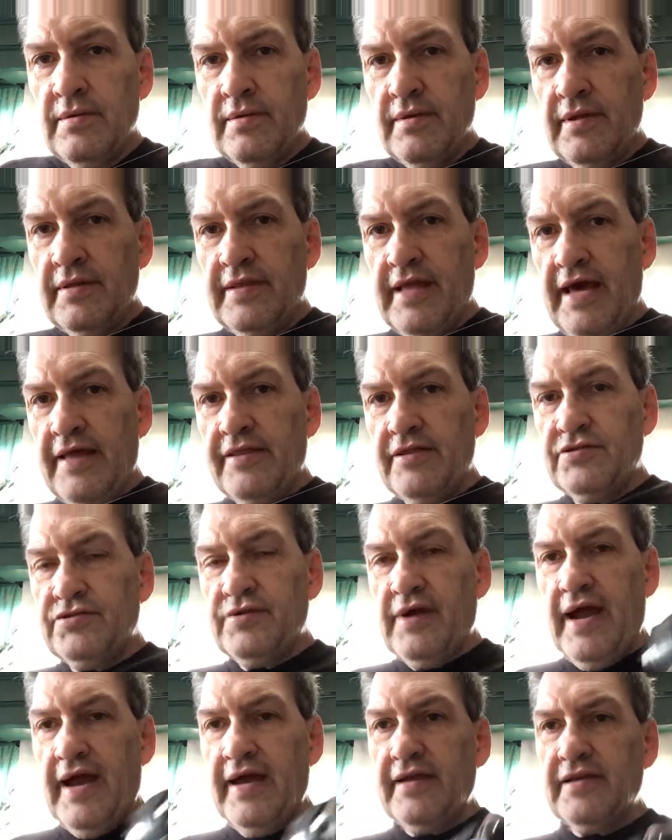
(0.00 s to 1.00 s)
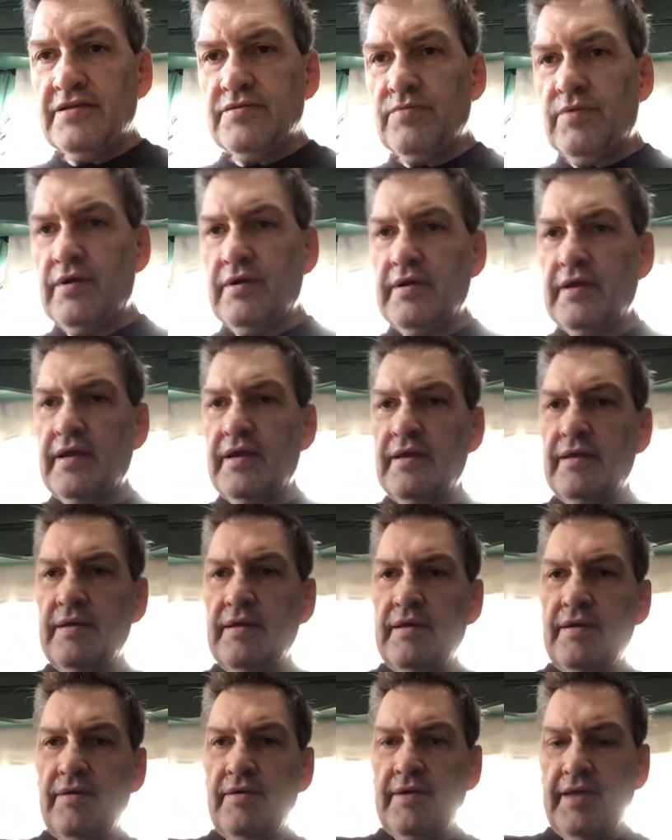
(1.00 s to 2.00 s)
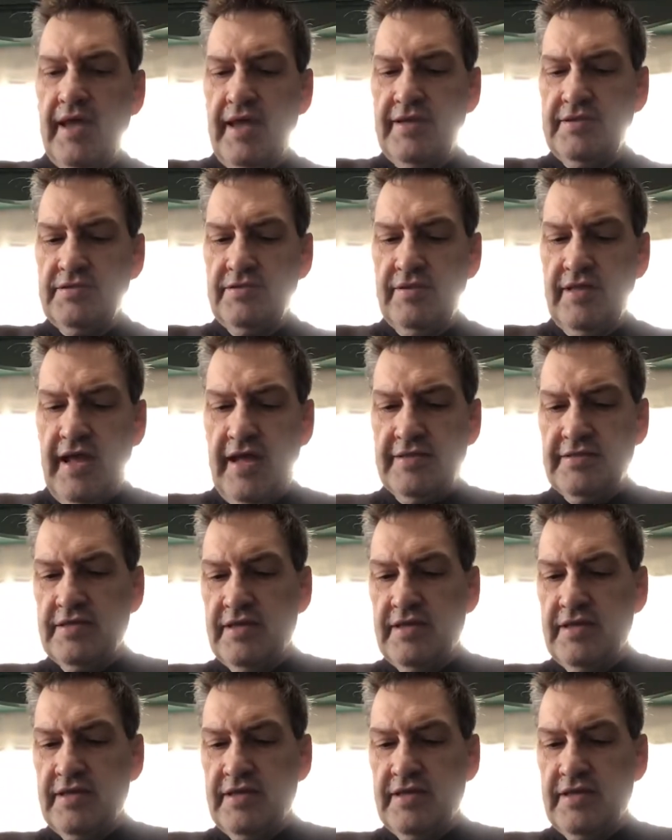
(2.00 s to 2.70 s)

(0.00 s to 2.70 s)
Now the drag is working. Okay, so that's